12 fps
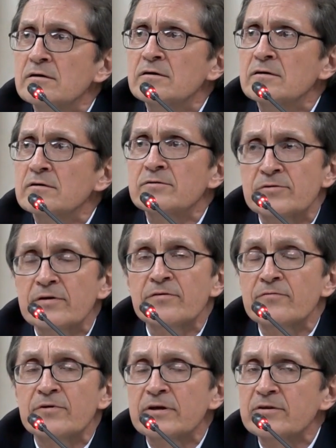
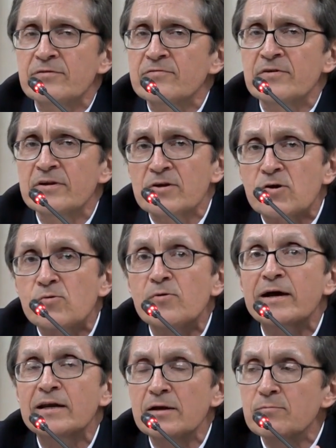than
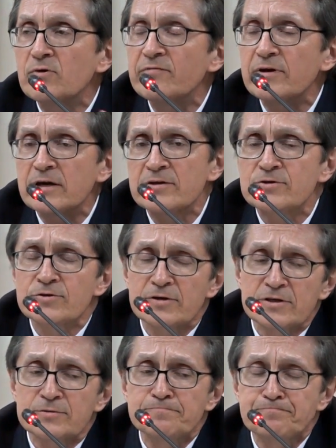quickly moving
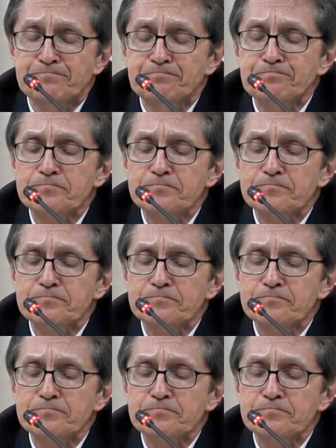into it.